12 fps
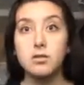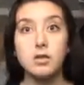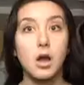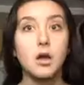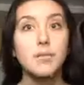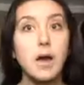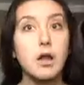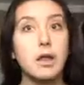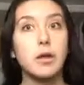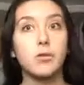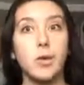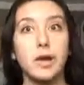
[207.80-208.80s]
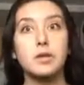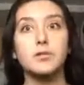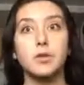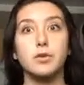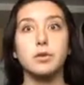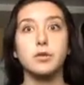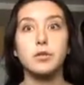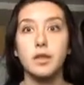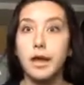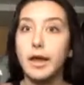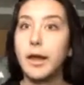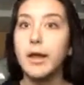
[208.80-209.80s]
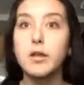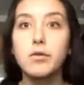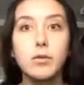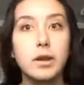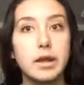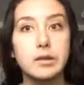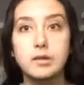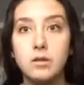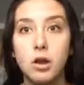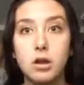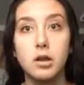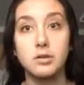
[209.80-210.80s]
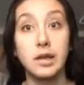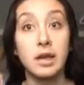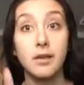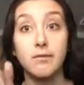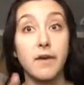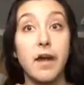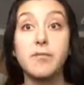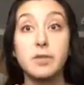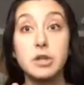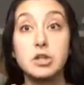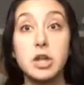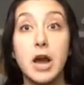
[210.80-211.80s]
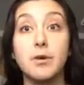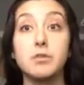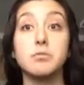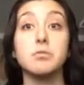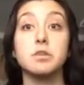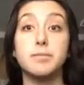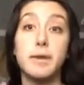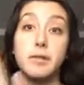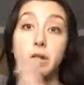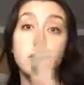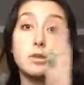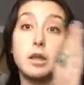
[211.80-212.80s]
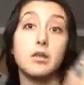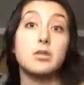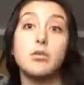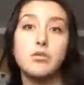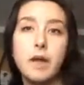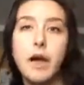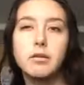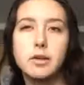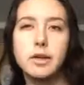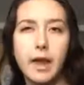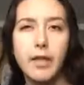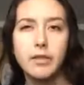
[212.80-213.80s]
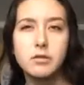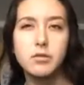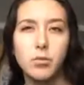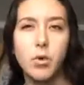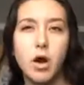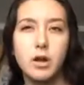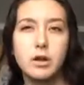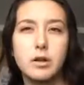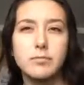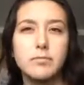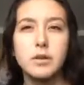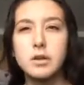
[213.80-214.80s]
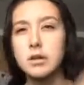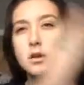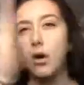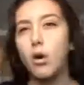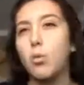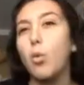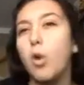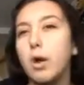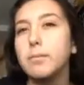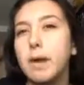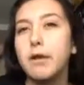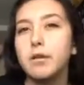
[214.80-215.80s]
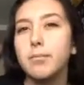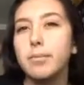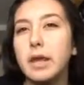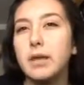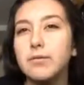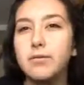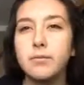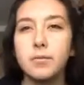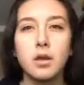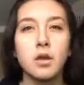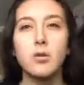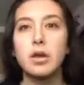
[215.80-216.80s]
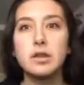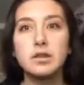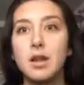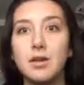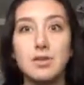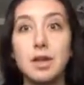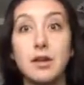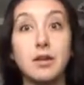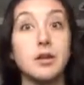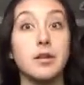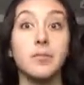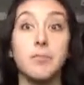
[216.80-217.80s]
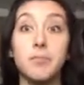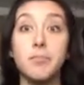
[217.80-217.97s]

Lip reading: Talk about like wasteful, dude. Like, I don't even want to get started on taking 5-minute showers when we're spent using 2,000 gallons of water on 1 pound of beef when it's not even that good.